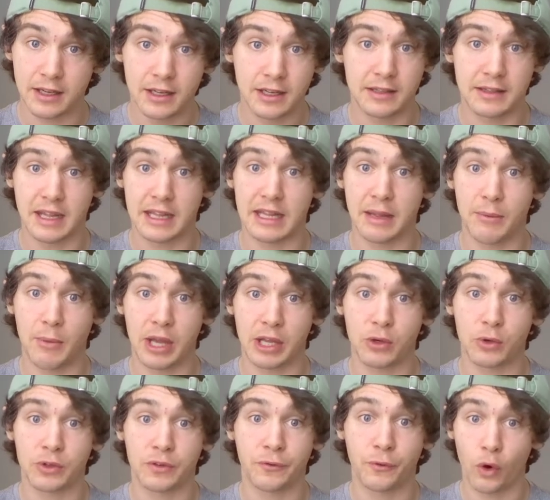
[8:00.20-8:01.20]
and then they might
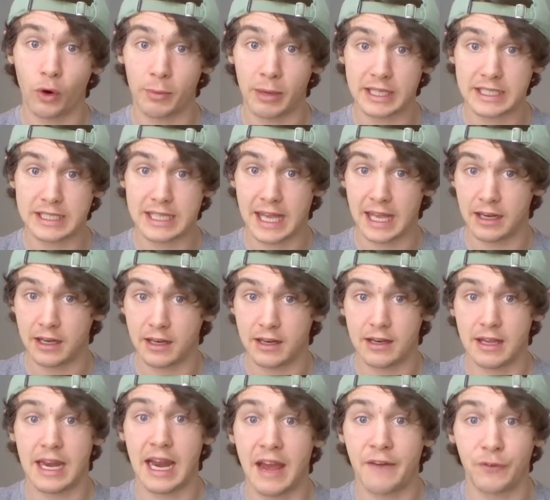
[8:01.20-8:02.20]
go to 4x10.
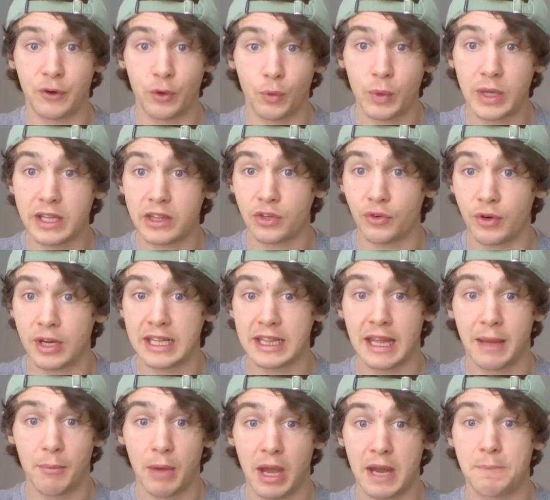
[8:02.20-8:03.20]
And after week 3,
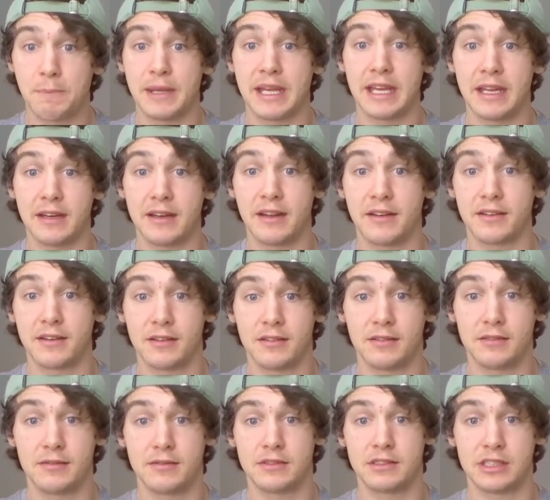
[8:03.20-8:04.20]
they might be hitting it.
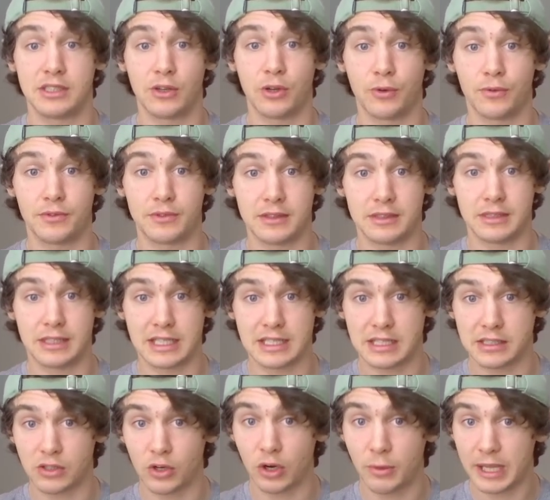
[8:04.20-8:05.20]
So this
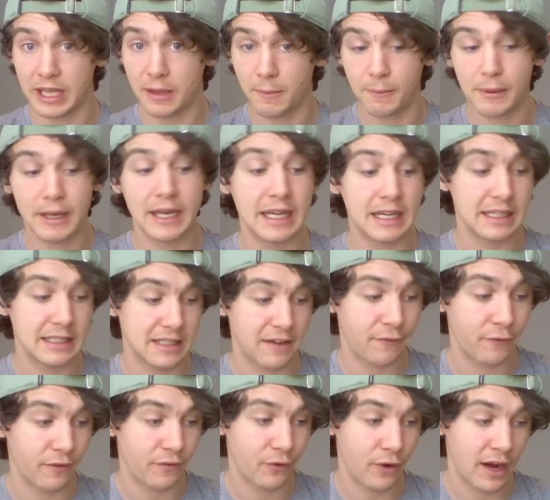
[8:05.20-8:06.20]
is going to be completely
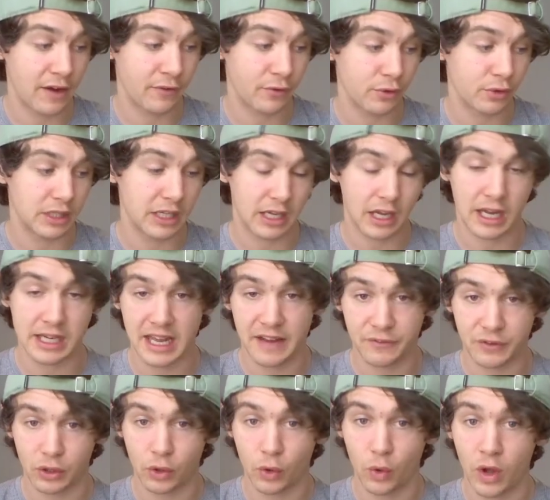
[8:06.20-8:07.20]
different for everyone. You kind of
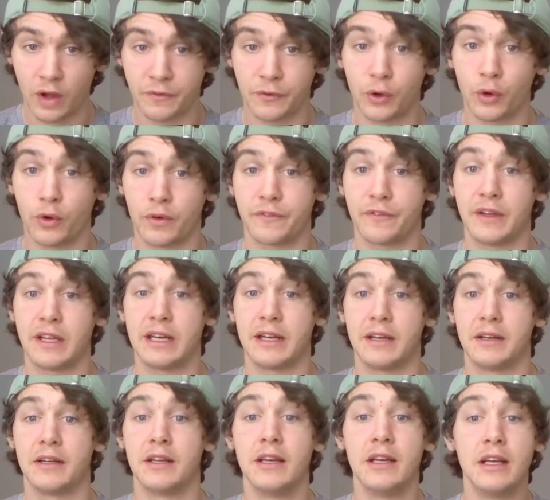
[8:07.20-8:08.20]
have to go off your own
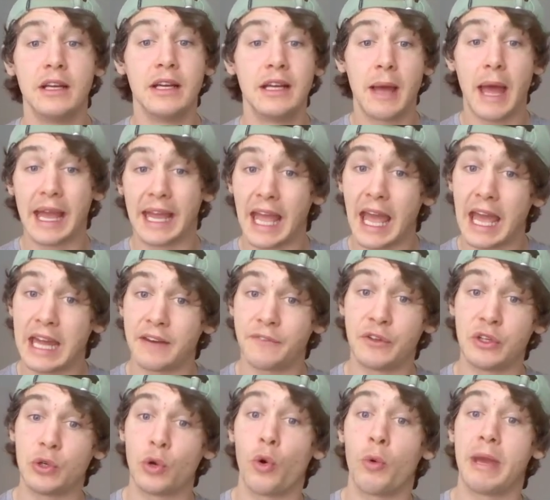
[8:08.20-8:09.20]
feeling. Again, if
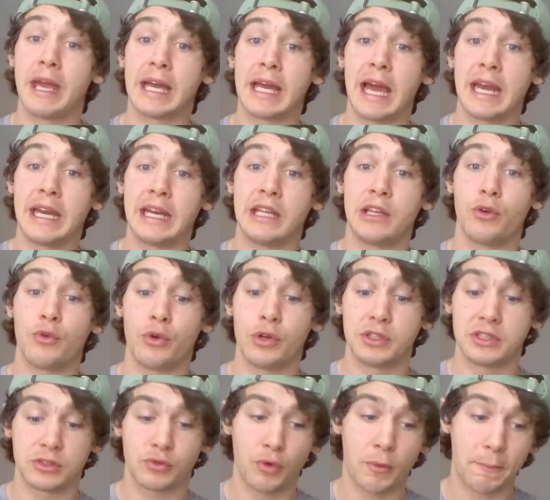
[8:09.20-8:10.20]
you don't make any of the
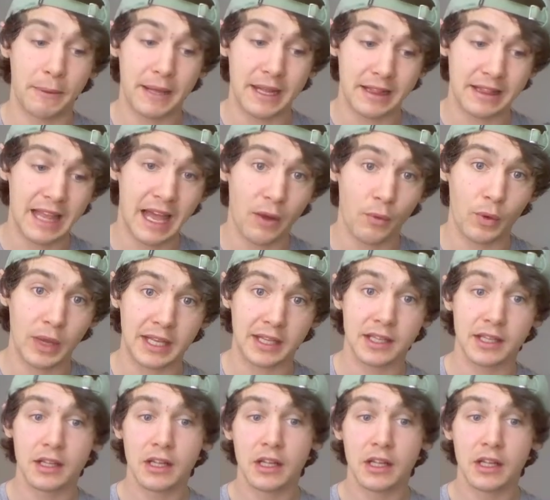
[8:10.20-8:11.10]
runs, repeat that week.